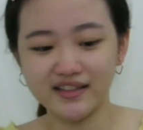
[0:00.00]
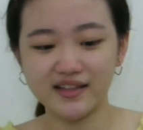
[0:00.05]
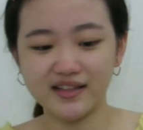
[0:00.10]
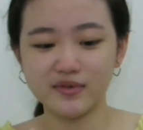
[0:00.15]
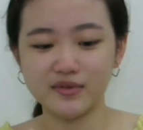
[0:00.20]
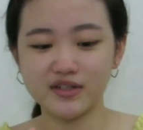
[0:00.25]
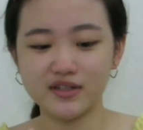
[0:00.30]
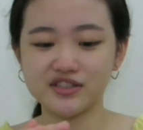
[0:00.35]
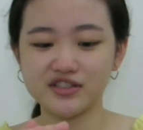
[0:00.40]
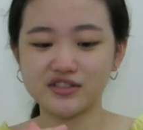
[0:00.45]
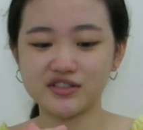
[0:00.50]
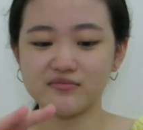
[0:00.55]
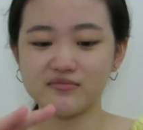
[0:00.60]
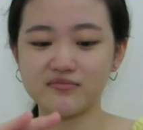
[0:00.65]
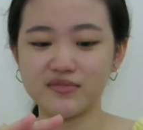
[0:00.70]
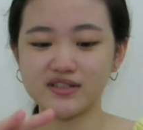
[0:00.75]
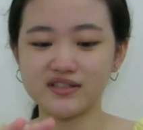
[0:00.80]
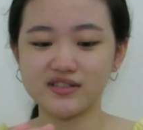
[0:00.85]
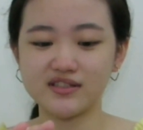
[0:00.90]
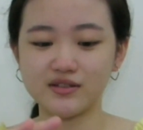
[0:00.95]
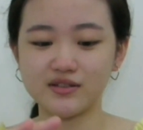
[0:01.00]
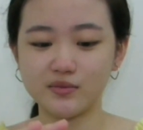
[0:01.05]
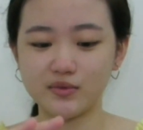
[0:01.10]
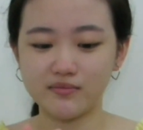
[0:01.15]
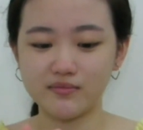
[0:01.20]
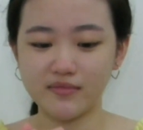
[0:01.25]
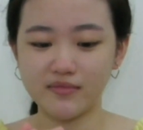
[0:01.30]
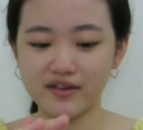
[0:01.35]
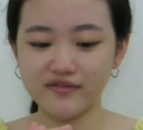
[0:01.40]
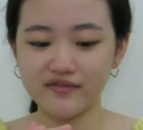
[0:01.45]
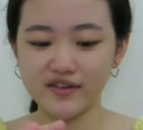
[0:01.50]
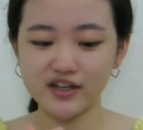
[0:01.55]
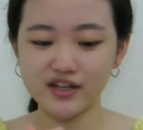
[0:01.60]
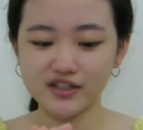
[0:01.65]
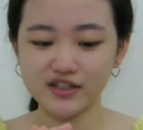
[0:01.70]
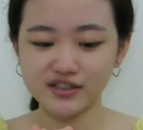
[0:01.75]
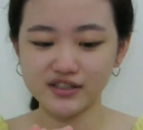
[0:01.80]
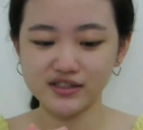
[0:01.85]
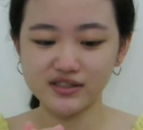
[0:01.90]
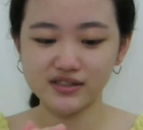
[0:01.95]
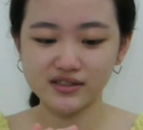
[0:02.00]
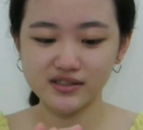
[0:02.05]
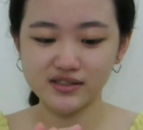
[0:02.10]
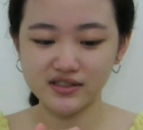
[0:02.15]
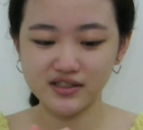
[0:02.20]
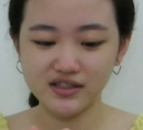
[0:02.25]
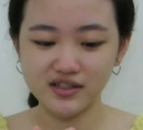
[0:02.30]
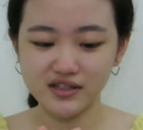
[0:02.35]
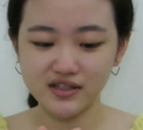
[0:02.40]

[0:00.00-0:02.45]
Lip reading: that. I'm gonna just mix it with my fingers.